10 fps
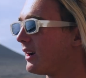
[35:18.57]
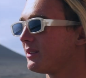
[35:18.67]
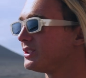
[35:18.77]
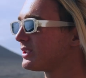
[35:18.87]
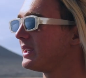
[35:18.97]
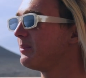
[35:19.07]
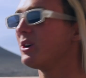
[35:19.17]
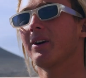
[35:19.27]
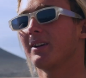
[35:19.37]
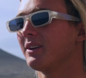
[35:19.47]
Just keep
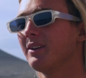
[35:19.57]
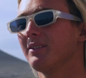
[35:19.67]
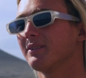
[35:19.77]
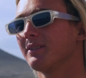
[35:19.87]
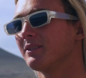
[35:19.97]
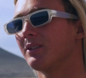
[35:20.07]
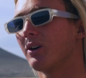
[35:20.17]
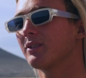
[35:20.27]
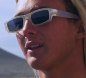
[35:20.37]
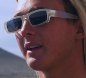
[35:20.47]
going, you know.
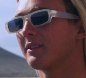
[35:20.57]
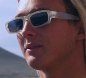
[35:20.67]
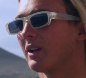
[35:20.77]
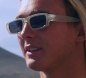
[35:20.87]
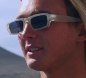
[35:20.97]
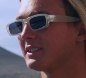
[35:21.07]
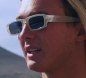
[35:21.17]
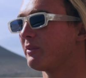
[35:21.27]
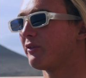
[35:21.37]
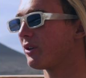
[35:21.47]
Don't, like, as I
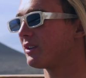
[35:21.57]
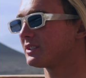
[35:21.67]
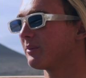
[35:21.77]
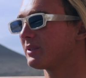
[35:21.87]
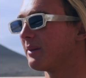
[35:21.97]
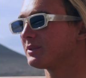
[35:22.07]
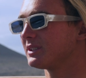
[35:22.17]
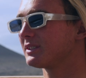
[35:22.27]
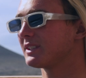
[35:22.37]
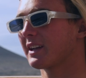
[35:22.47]
said before, sometimes in
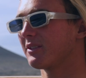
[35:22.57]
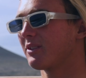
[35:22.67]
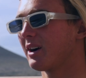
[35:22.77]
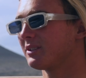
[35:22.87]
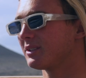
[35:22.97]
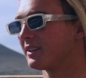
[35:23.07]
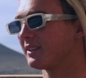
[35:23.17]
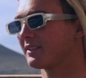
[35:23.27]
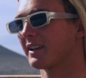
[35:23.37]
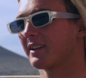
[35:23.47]
the second round or in
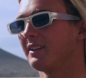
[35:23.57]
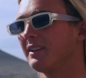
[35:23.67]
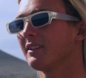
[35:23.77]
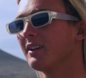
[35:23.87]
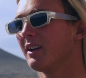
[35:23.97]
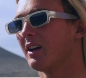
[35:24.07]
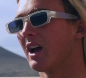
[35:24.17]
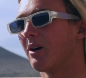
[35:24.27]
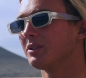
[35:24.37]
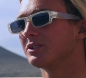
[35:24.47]
the second heat,
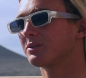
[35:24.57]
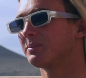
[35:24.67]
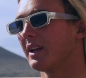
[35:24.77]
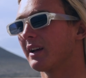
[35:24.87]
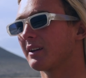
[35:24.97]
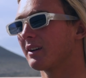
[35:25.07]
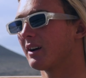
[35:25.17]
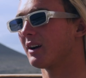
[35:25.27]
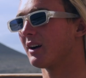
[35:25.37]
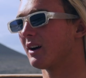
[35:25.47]
I would just be like,
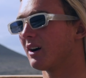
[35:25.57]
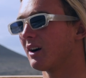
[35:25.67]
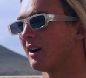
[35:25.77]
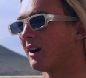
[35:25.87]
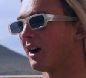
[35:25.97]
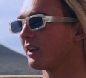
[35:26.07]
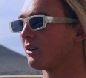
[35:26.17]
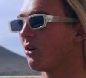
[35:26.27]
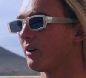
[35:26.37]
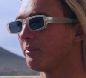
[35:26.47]
I
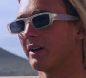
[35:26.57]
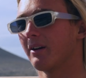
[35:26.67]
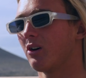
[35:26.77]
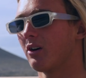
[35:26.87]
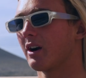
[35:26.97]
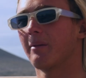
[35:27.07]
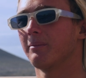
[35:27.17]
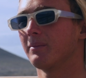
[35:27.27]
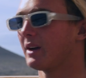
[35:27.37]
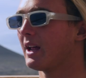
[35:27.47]
go
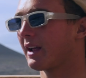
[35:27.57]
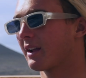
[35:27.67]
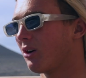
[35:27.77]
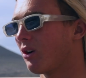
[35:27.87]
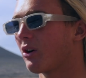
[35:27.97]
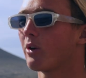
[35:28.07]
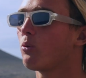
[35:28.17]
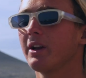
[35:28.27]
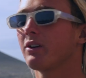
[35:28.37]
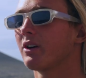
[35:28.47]
or I
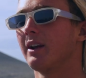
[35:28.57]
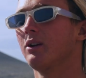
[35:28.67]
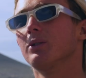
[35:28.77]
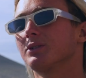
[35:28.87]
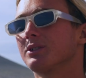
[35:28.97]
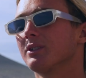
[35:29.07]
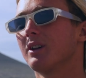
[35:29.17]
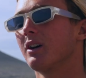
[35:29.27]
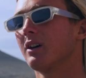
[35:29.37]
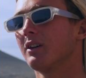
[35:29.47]
win or I lose,
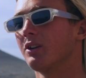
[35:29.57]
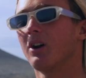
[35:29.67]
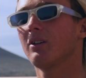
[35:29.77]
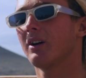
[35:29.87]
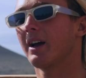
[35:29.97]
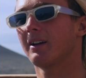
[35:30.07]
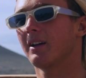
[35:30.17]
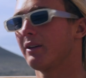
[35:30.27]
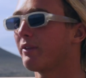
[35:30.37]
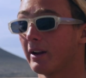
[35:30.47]
you know.
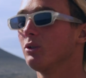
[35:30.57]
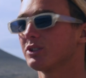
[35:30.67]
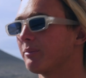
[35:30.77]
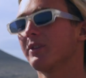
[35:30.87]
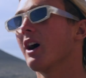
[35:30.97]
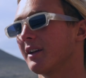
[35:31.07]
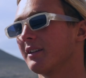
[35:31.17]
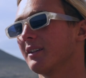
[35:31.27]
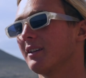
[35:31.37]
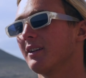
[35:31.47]
If I lose, I'm done.
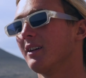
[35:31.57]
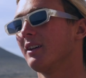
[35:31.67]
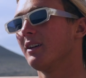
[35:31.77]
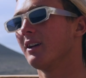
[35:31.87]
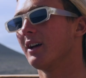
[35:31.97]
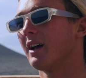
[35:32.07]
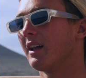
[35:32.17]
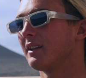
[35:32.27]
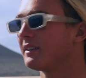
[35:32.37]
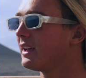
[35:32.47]

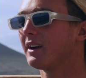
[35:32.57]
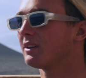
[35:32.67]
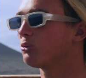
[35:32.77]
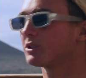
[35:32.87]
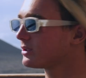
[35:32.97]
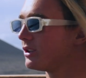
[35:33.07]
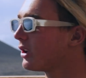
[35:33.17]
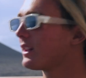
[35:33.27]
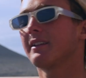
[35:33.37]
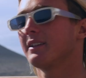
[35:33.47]
And there it was
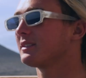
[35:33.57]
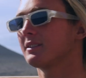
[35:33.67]
not like this,